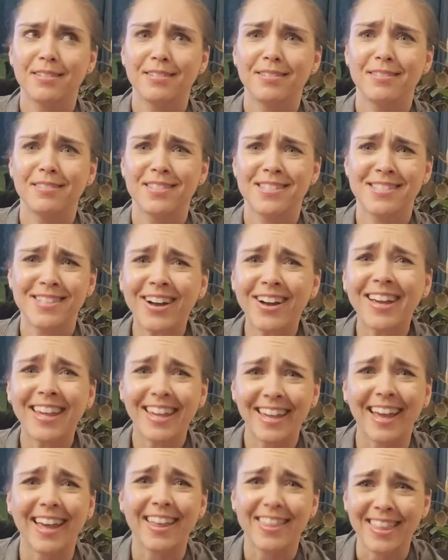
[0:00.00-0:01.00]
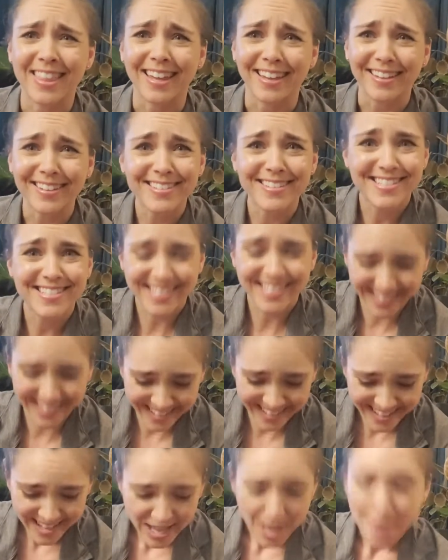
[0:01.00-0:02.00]
sucking at things
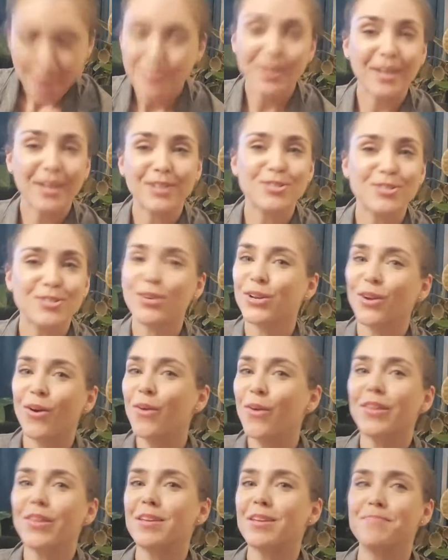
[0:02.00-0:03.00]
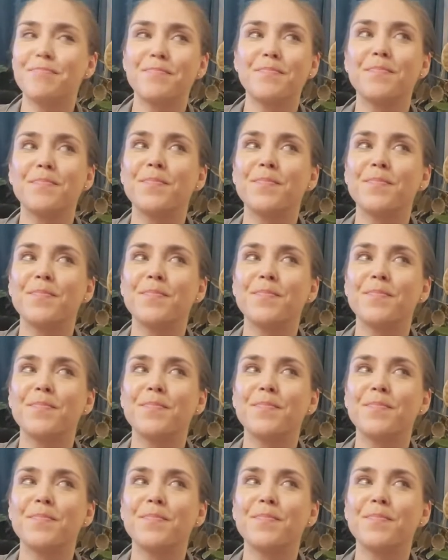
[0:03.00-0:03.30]
because you can only